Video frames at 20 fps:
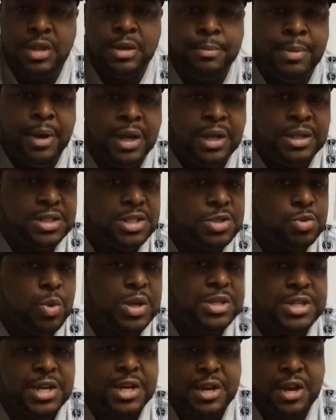but just
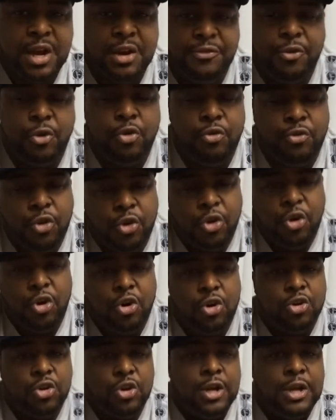wasn't enough
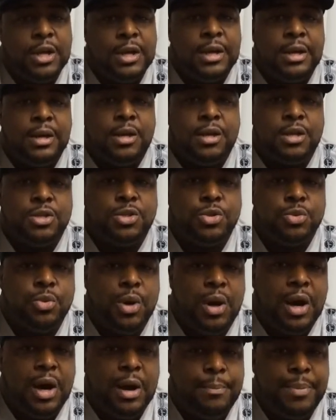overall
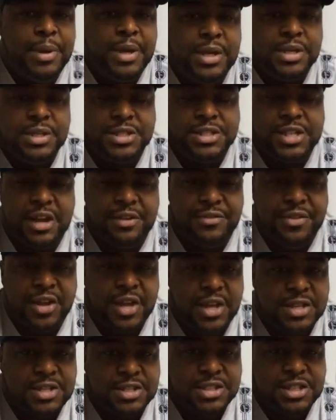to beat
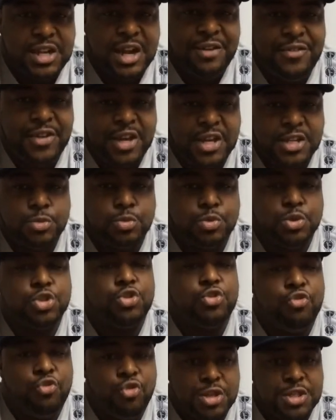Chavez. Chavez was
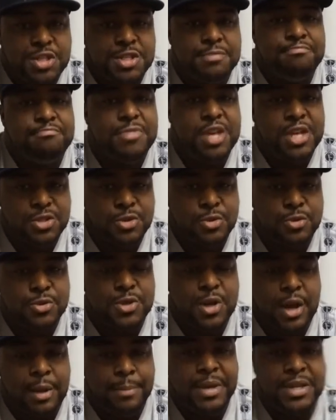throwing some
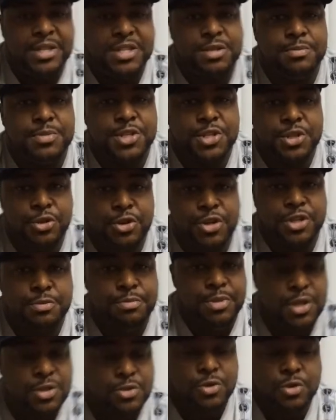missiles. I mean, some serious
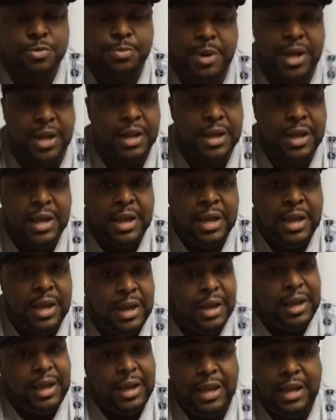missiles, but
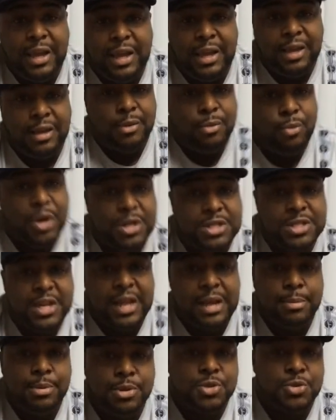he wasn't
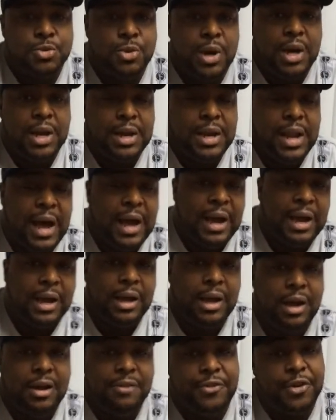able to knock
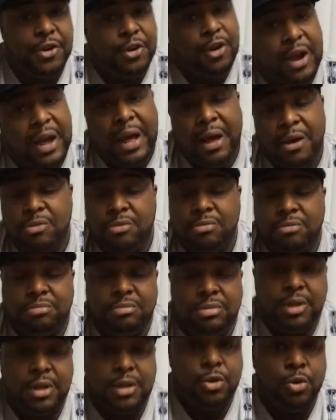Vera out,
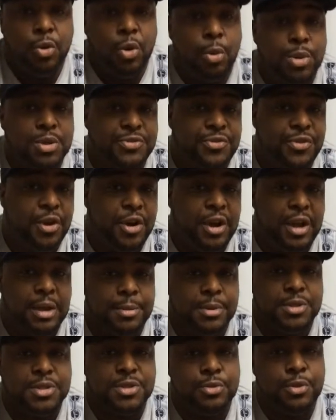and nor was Vera
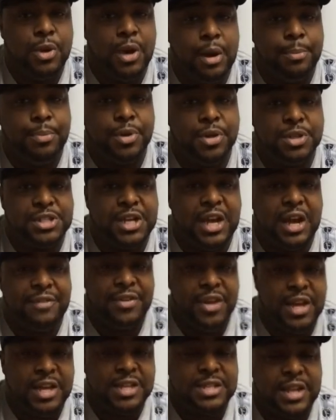able to put
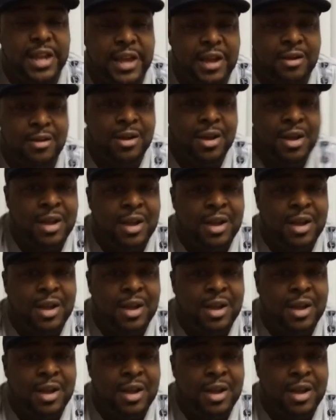Chavez down.